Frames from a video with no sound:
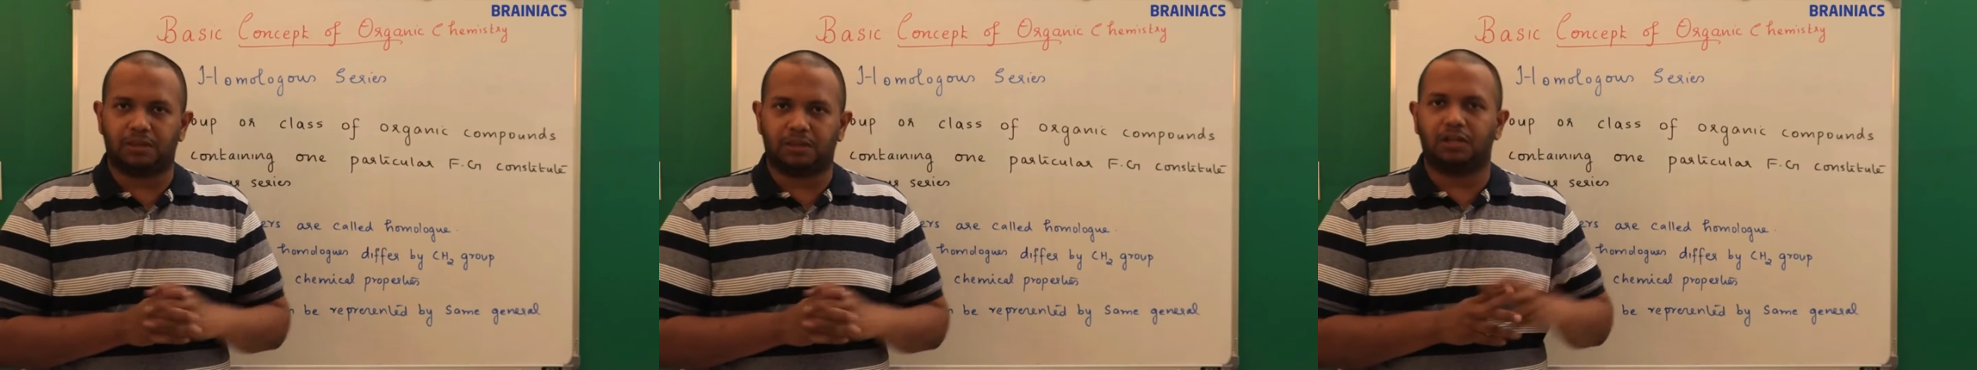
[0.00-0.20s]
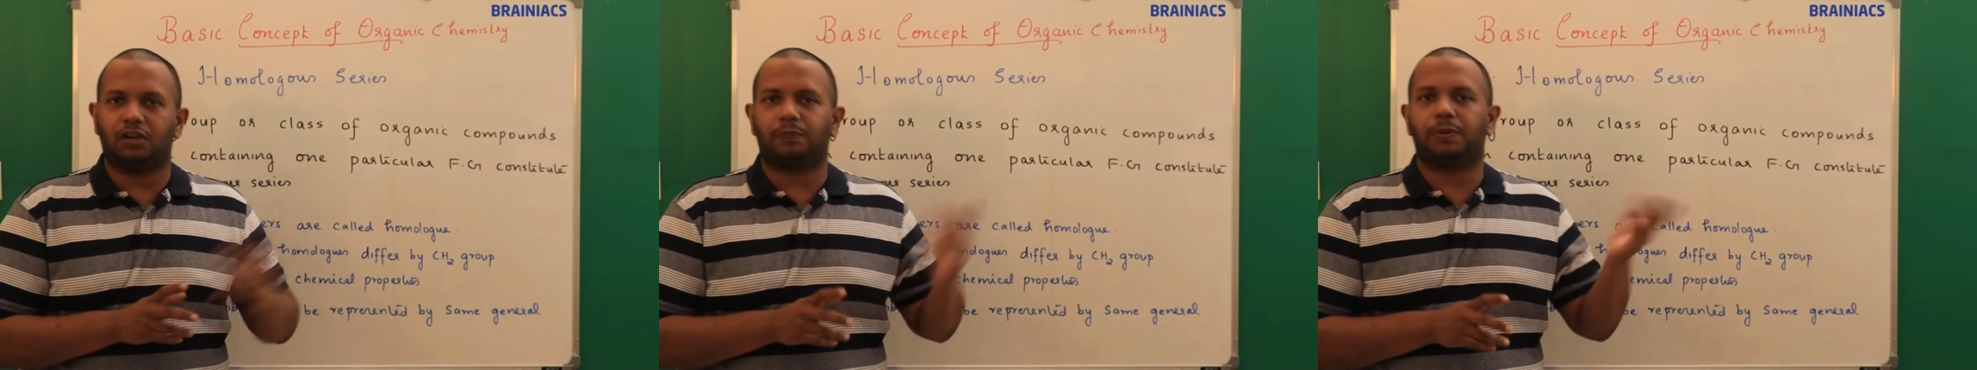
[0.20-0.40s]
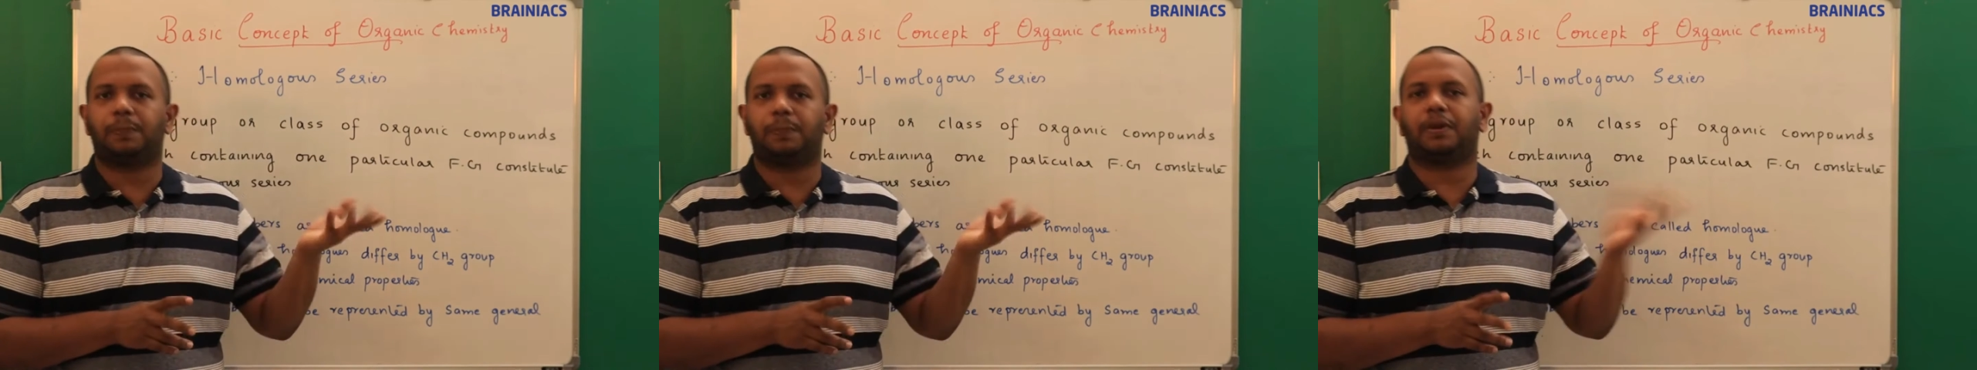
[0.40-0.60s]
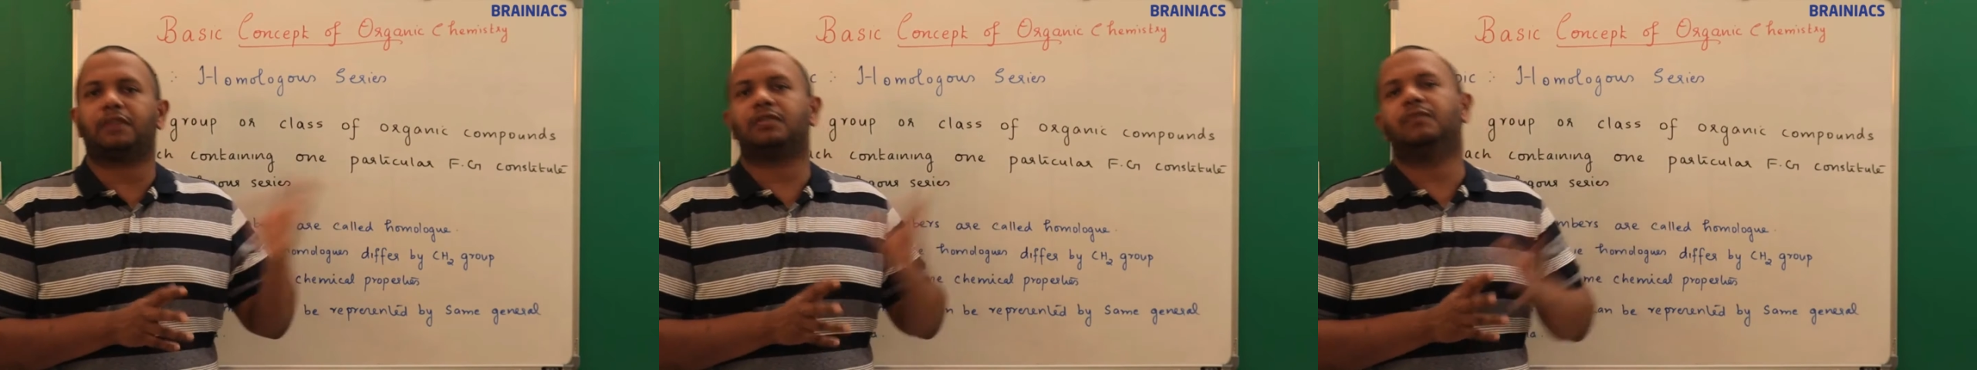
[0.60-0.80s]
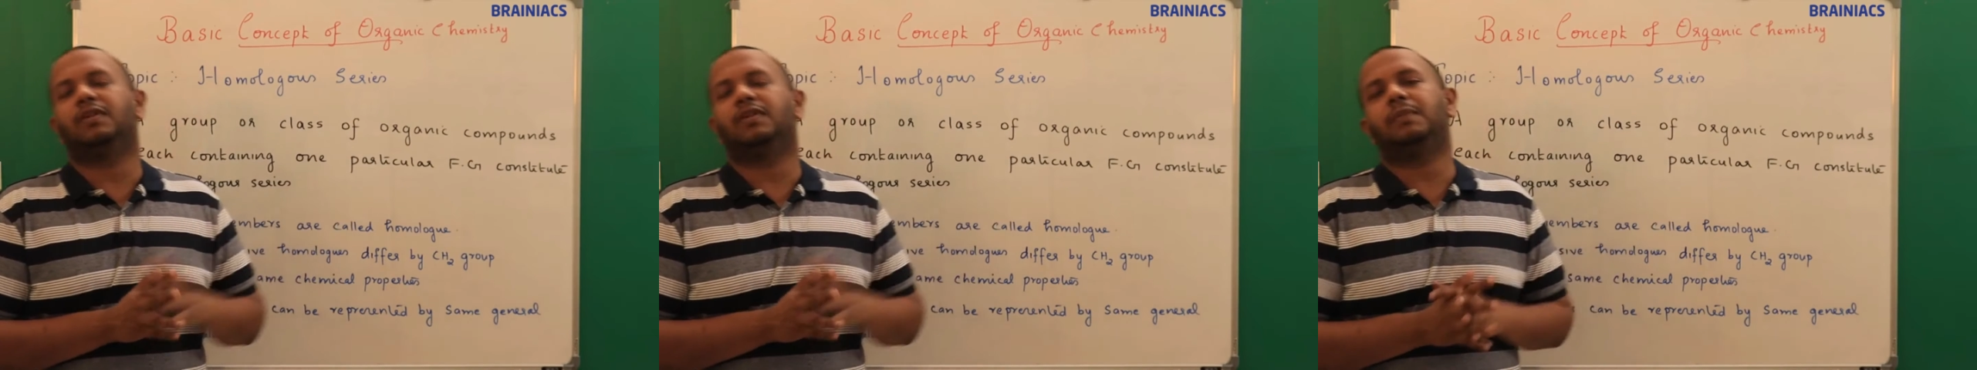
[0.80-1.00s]
Method of
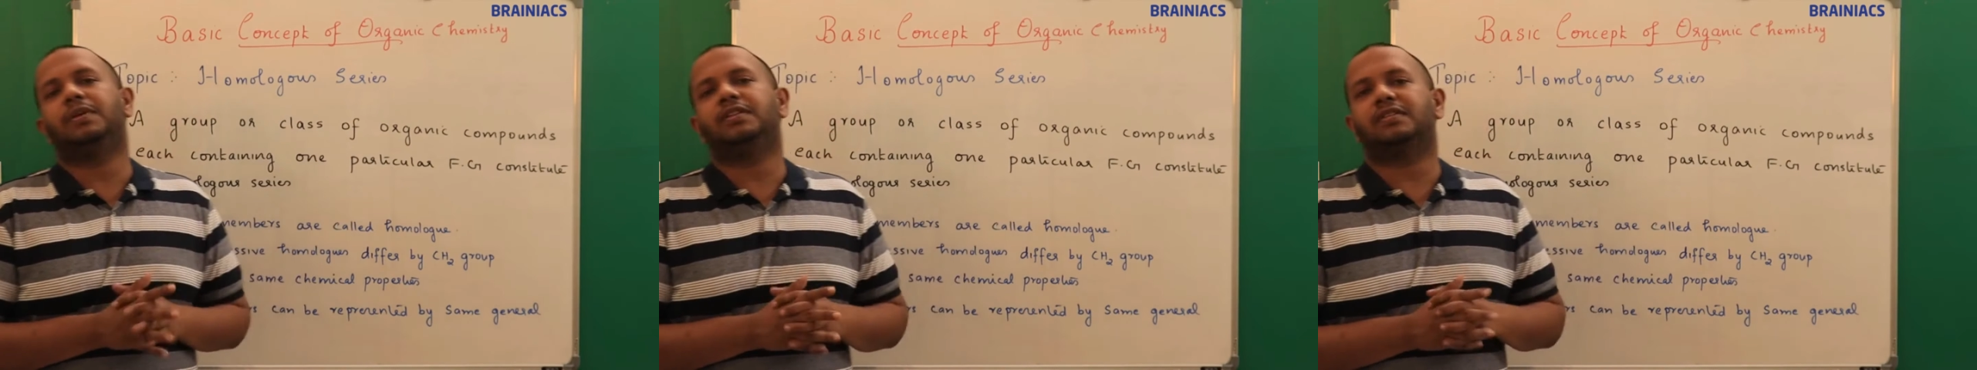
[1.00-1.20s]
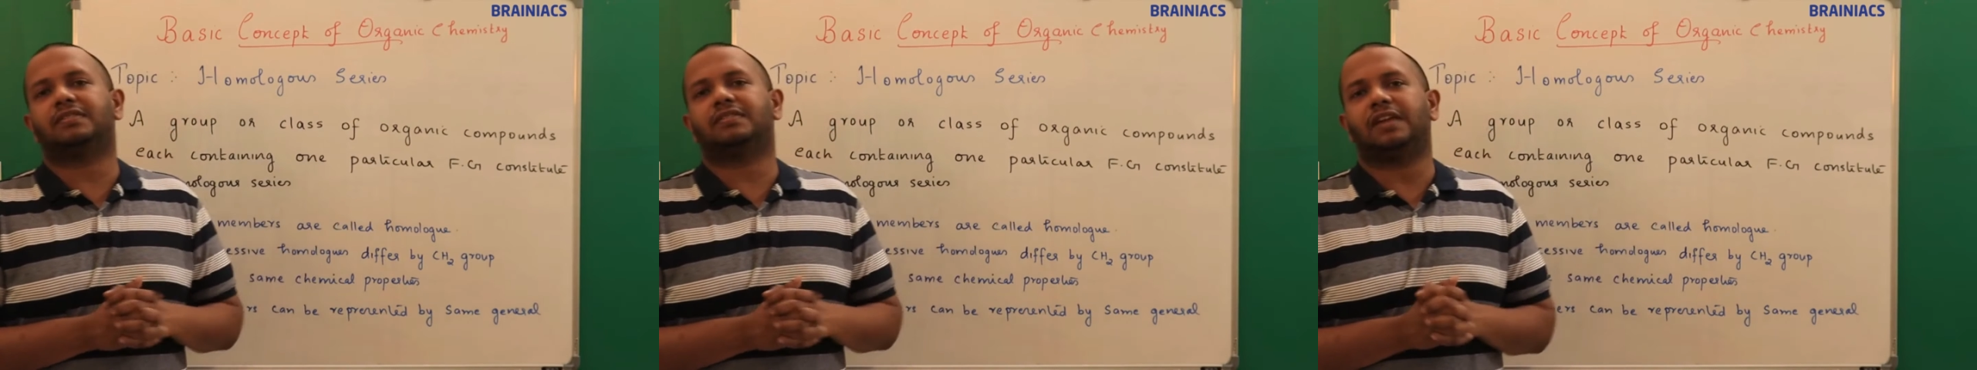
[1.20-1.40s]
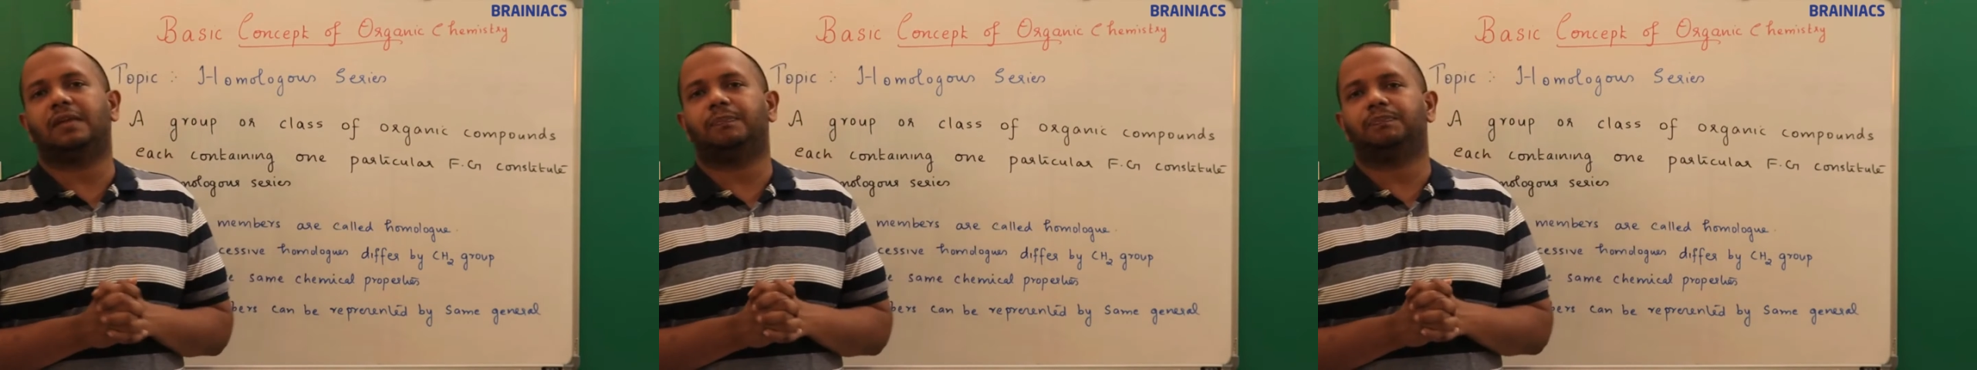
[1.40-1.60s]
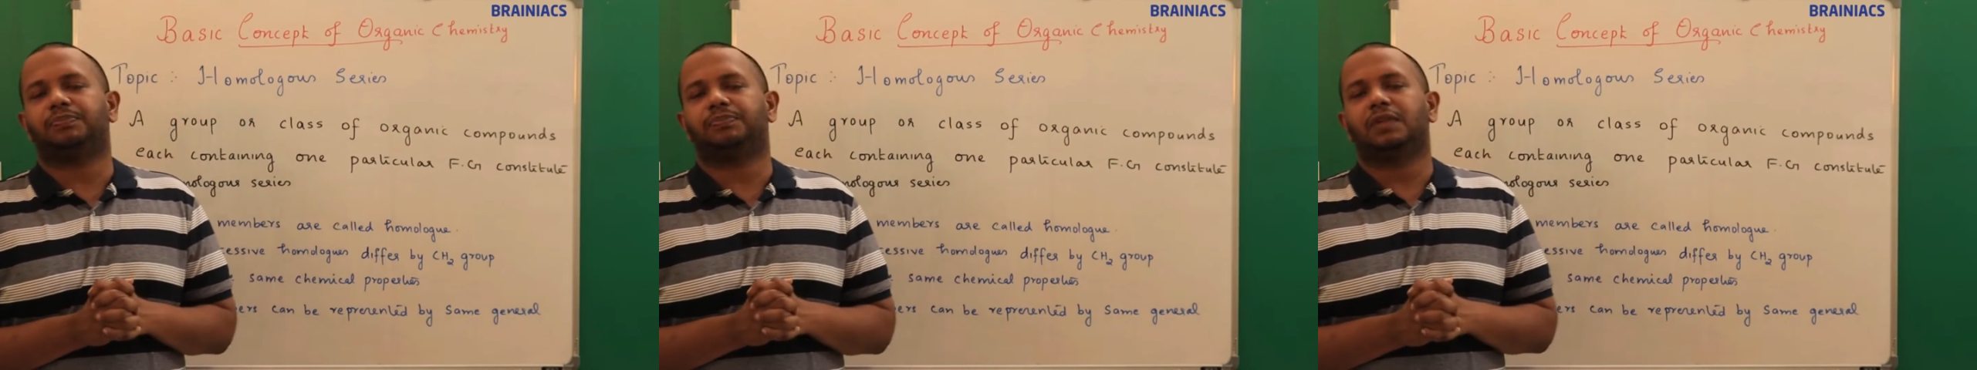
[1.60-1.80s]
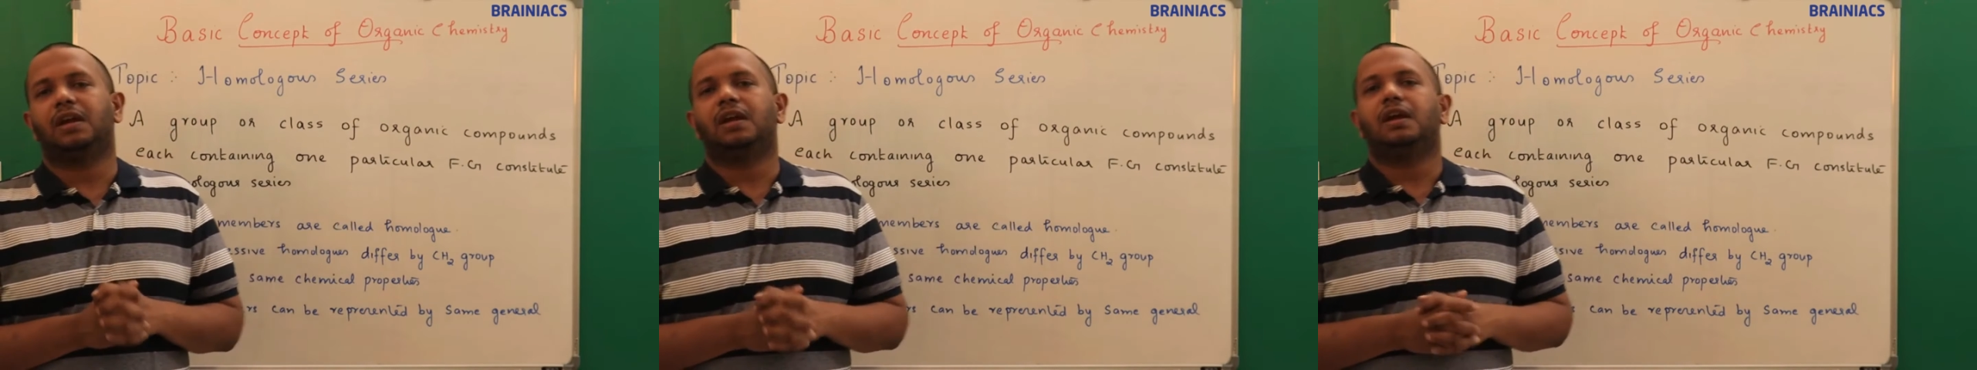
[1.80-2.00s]
preparation will be the same.